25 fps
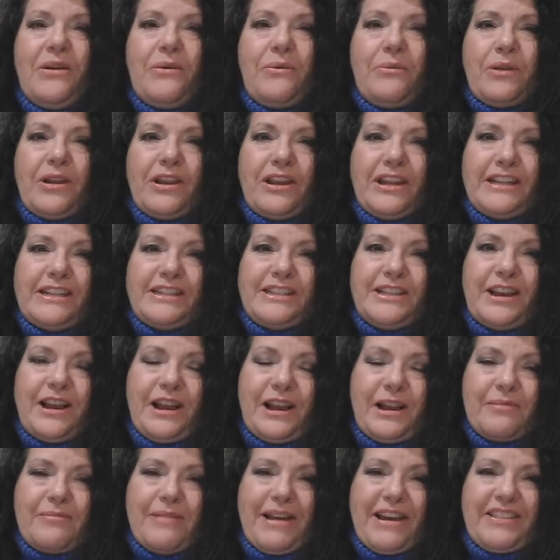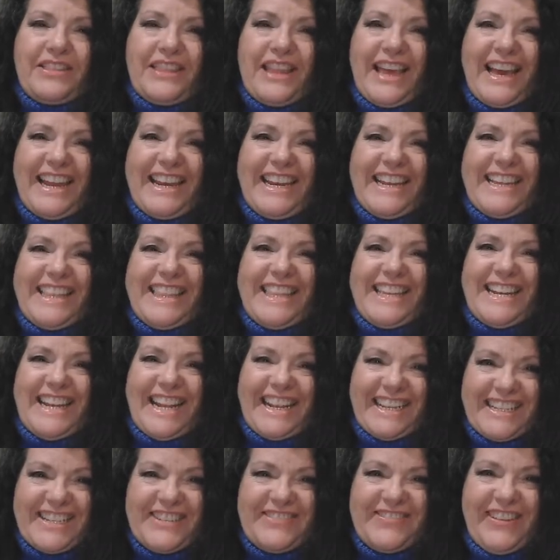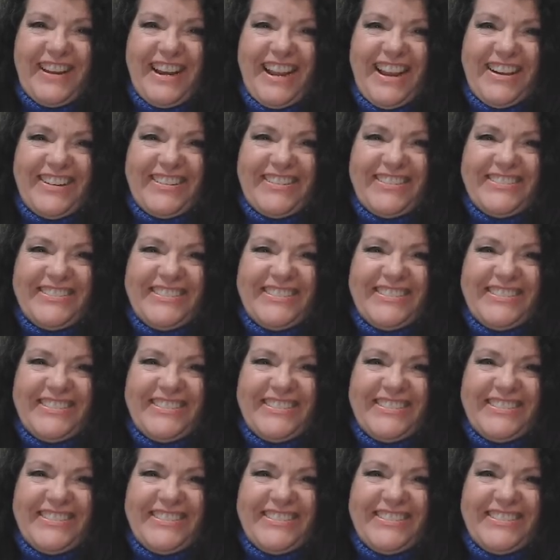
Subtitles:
We're going to talk about that in the next video.